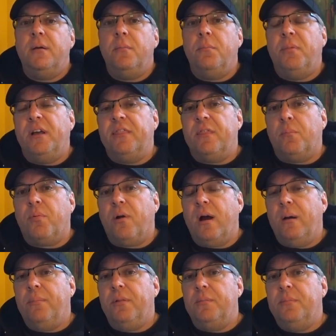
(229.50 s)
But the
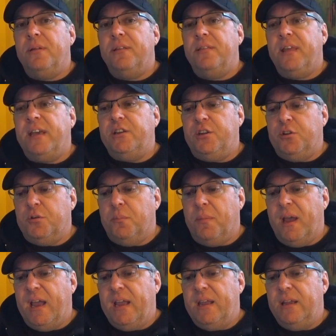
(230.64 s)
problem that you
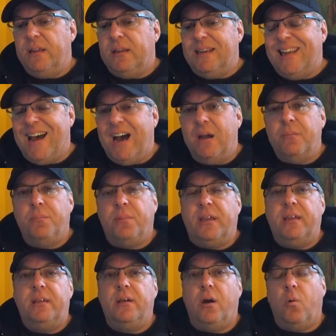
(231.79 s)
may not
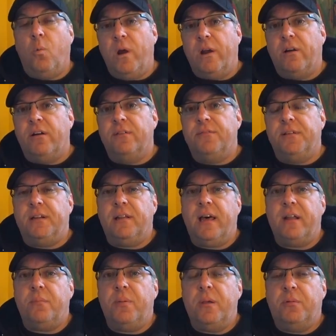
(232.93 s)
be aware of, and a
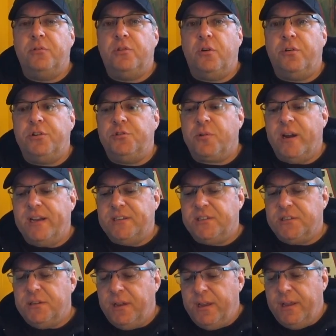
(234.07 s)
lot of people don't address,